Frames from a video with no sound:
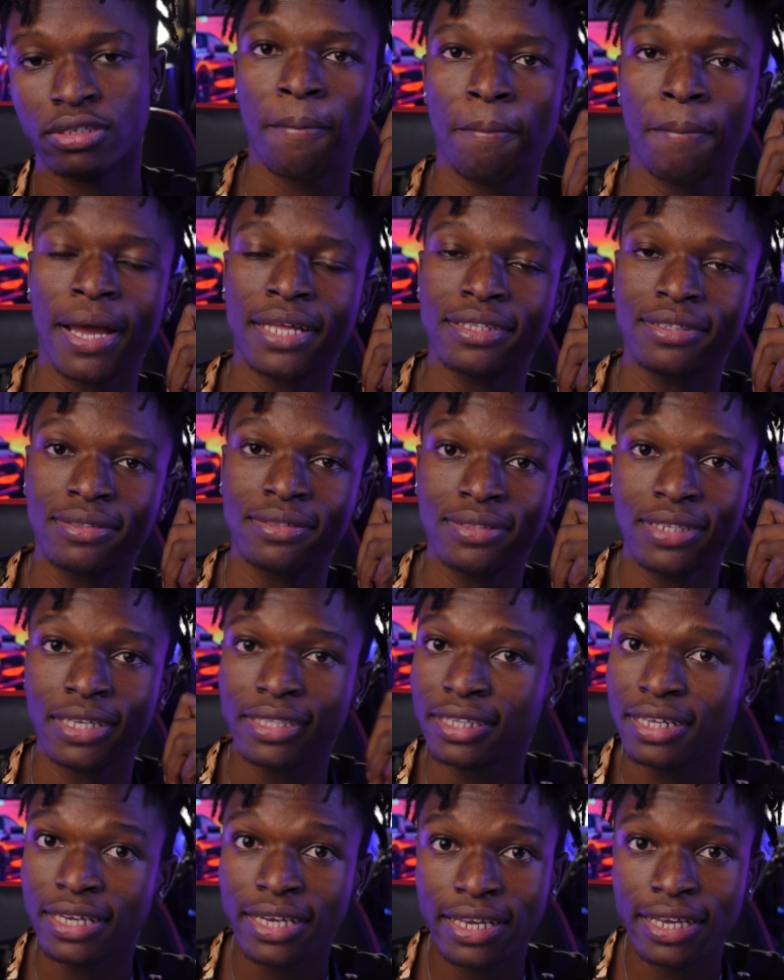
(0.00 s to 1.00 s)
But the
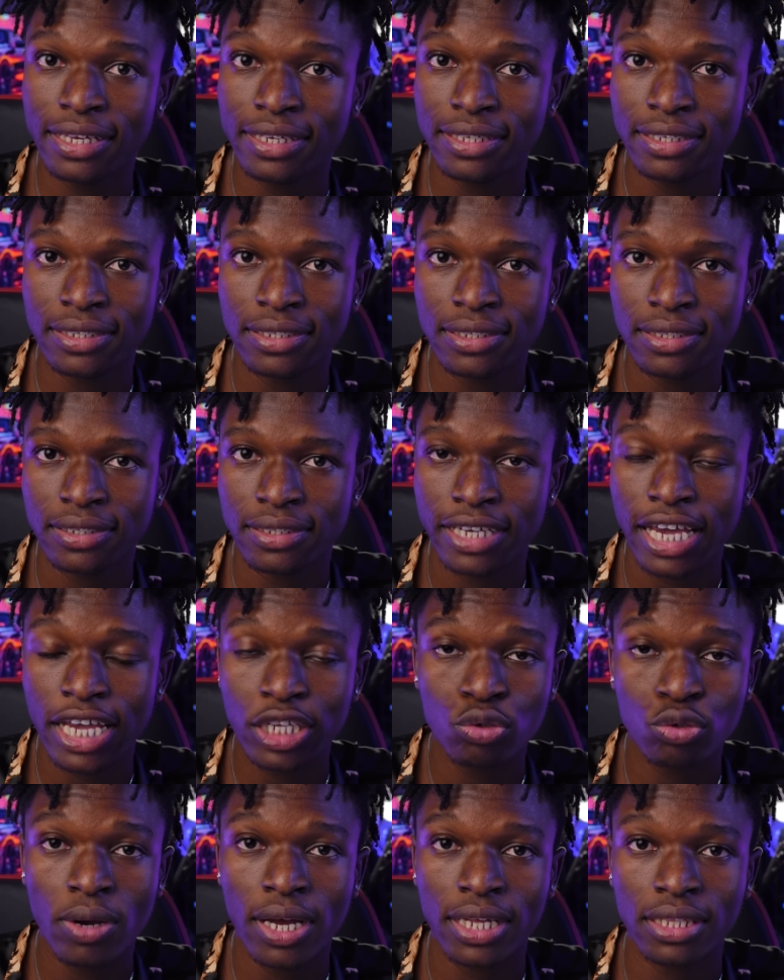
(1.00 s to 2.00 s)
thing is,
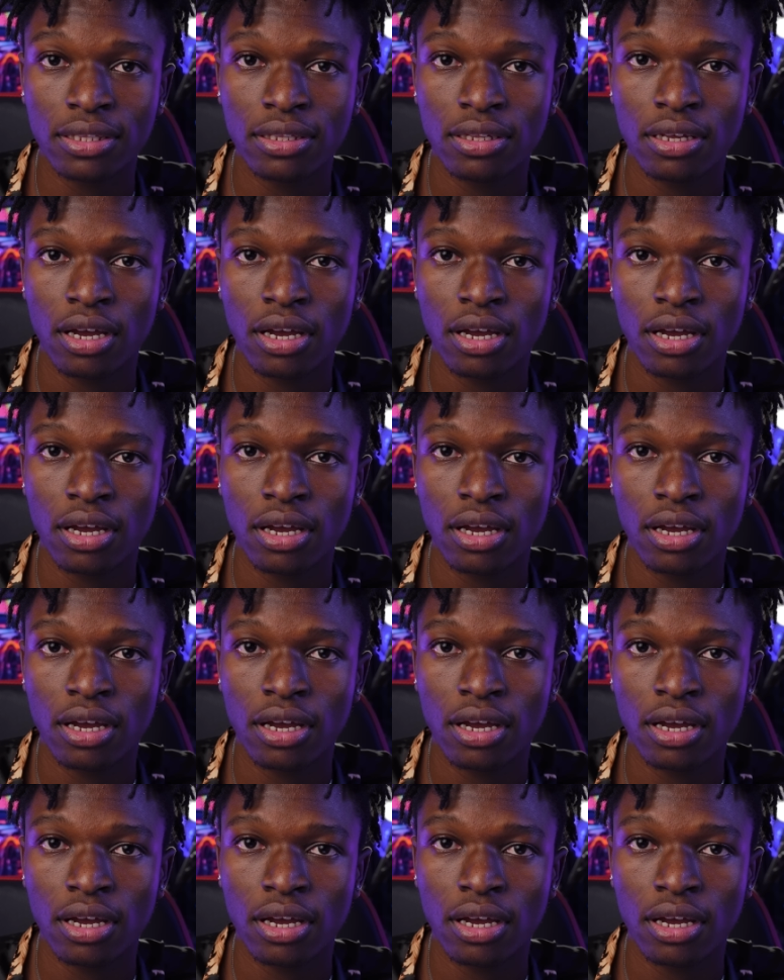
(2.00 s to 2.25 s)
guess what?